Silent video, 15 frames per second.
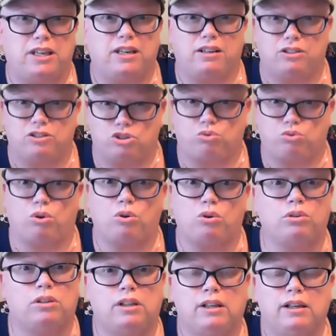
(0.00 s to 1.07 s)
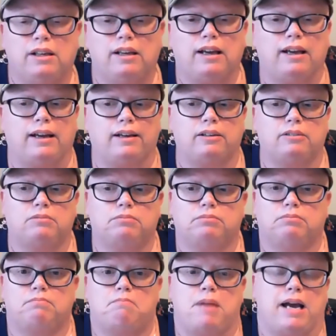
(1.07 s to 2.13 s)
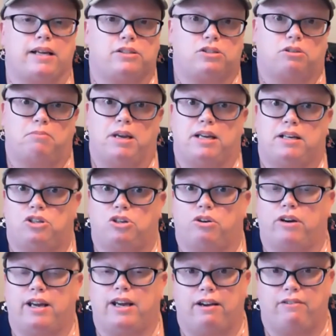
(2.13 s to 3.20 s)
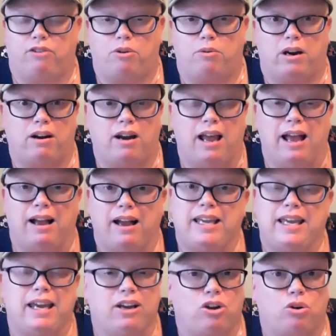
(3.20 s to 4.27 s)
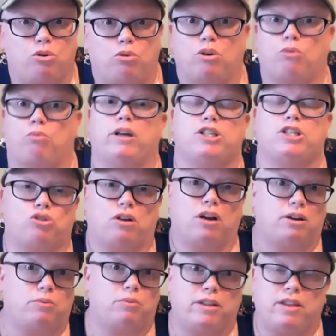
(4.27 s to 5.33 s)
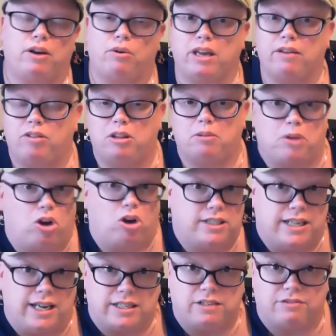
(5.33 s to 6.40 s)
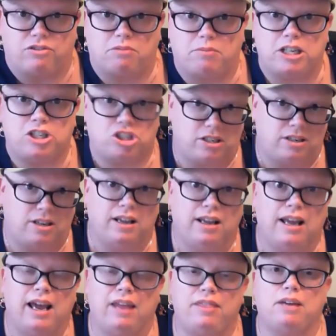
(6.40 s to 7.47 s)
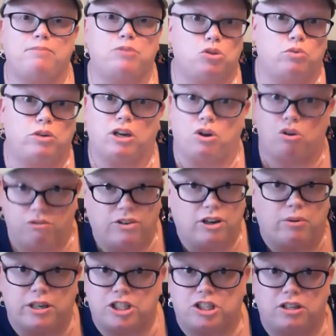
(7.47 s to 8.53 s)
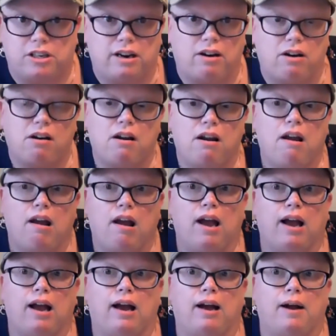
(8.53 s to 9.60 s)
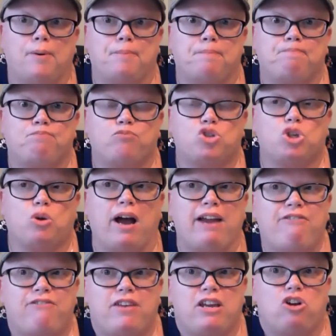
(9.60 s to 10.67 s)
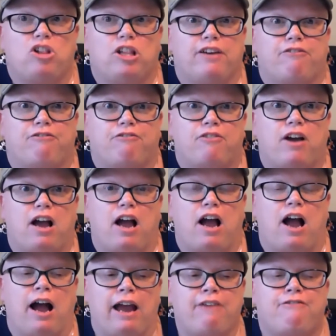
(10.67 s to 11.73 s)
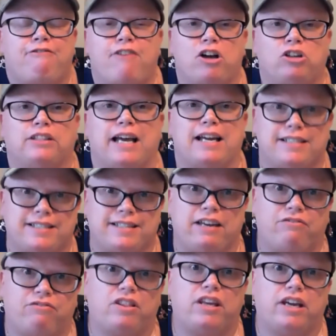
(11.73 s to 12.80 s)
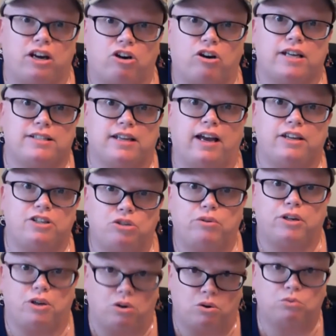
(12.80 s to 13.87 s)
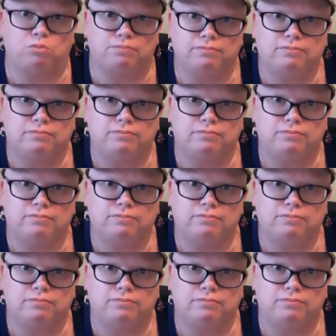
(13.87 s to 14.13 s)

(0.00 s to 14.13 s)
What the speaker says: in control. Masks are mandatory everywhere. I can't go to a restaurant without giving them contact information and them doing a COVID questionnaire. So I feel if I felt as safe there as I do at home,